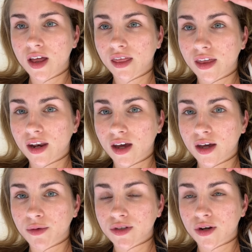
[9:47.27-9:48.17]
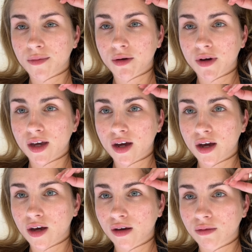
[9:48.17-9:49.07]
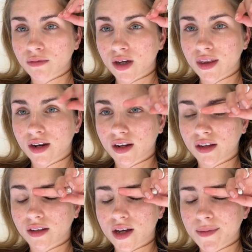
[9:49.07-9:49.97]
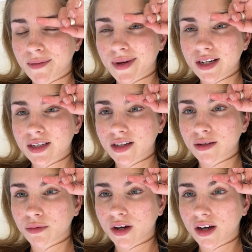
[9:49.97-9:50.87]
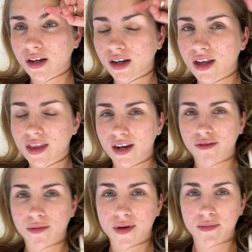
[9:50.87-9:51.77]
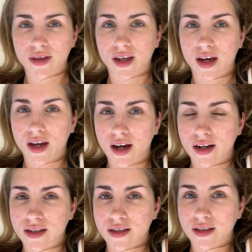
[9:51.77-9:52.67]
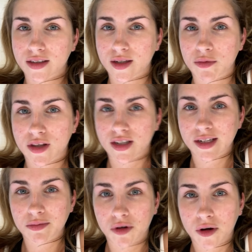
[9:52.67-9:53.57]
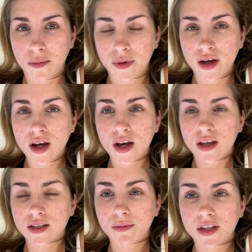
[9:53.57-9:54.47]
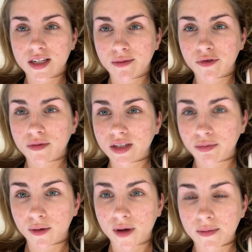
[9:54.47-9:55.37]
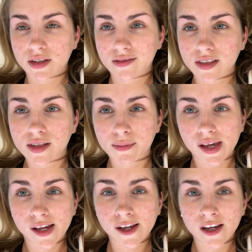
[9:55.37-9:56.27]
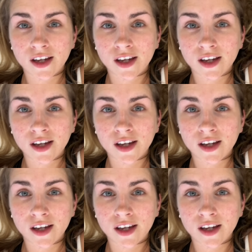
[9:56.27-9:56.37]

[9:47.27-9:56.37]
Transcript: Then I was on my way home and then I, I mean back to work and then I remembered that I had some of the Depop, some of the team from Depop coming to visit me